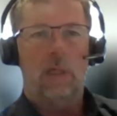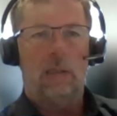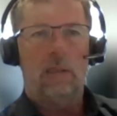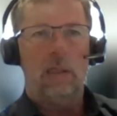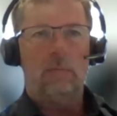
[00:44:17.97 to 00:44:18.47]

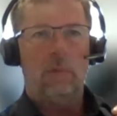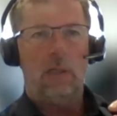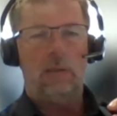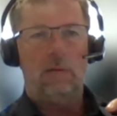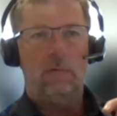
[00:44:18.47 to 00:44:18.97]
and that
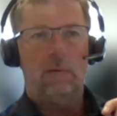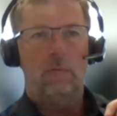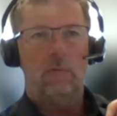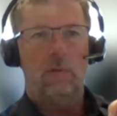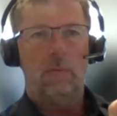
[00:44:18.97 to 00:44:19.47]
might
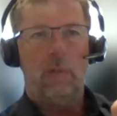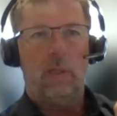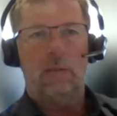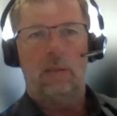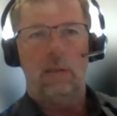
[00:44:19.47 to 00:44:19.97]
even work
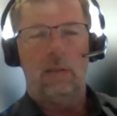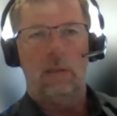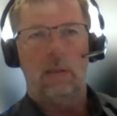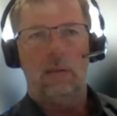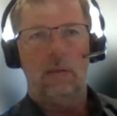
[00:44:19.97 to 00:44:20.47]
better
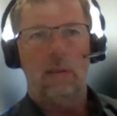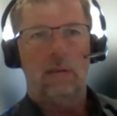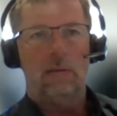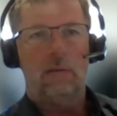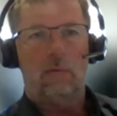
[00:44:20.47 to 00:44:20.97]
in
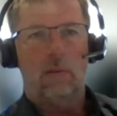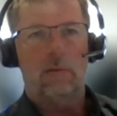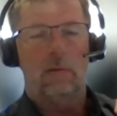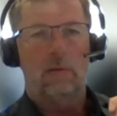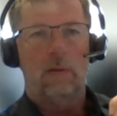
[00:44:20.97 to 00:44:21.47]
that
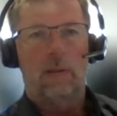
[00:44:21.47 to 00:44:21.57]
situation.